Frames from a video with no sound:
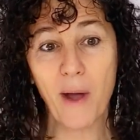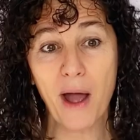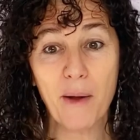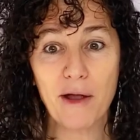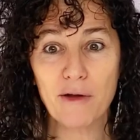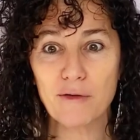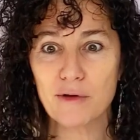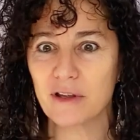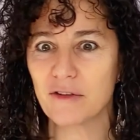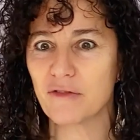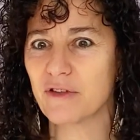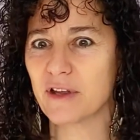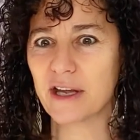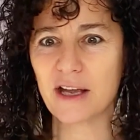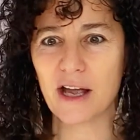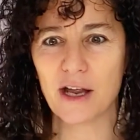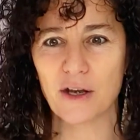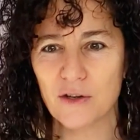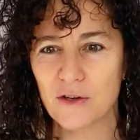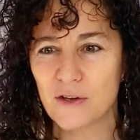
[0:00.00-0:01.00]
I really feel like
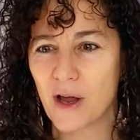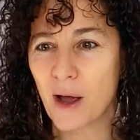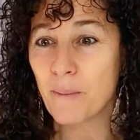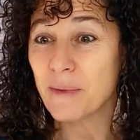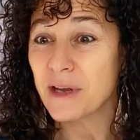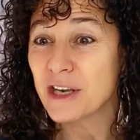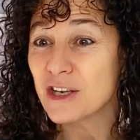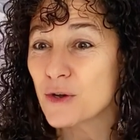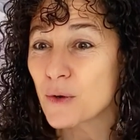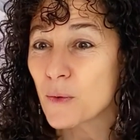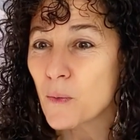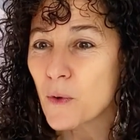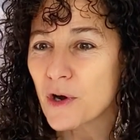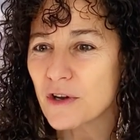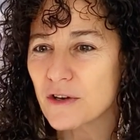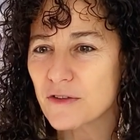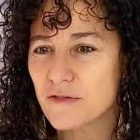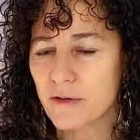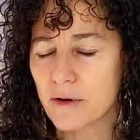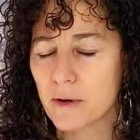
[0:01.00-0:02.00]
I'm in your
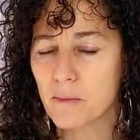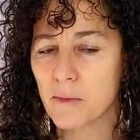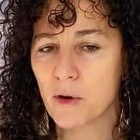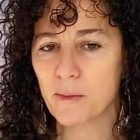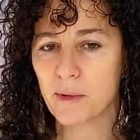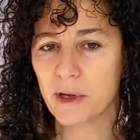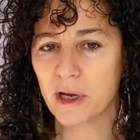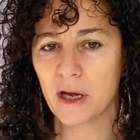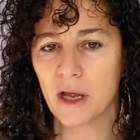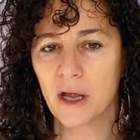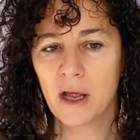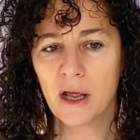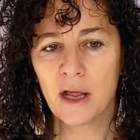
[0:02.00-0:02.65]
world for a moment.